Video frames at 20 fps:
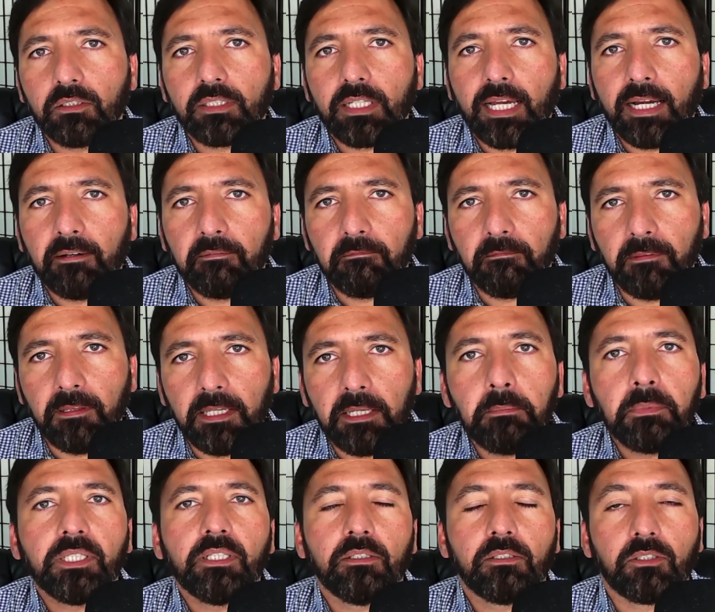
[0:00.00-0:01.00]
have
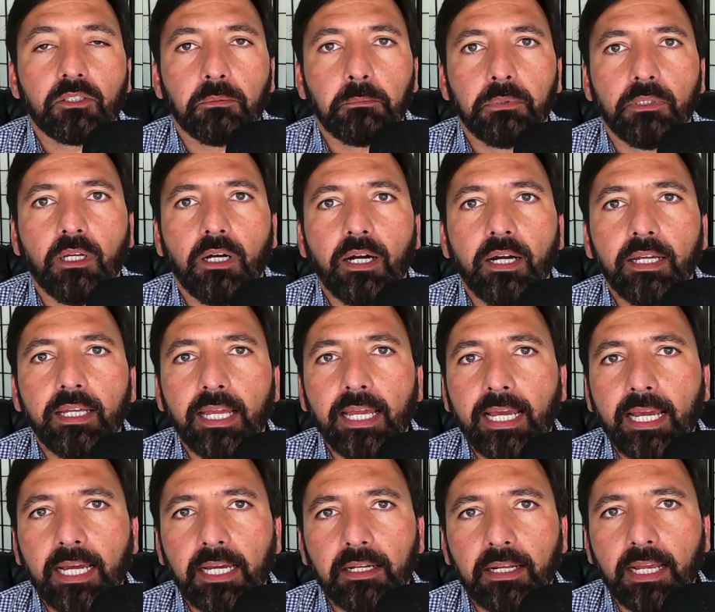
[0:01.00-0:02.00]
limited supply
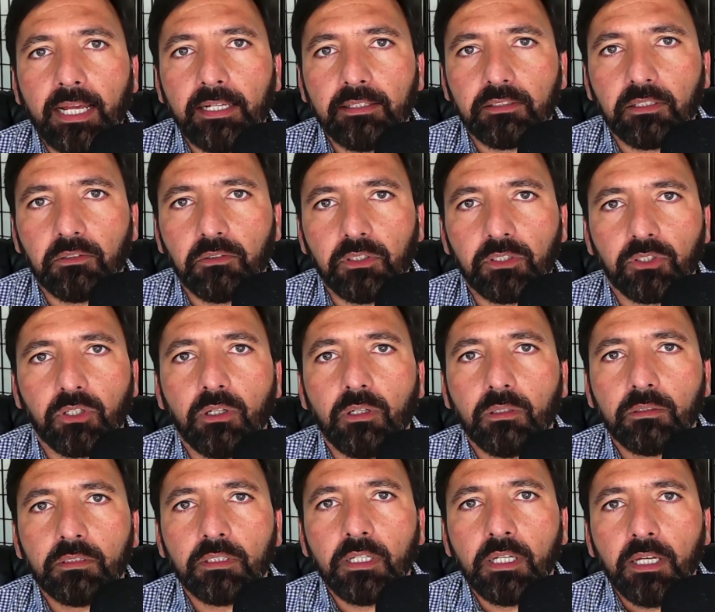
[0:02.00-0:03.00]
and as a result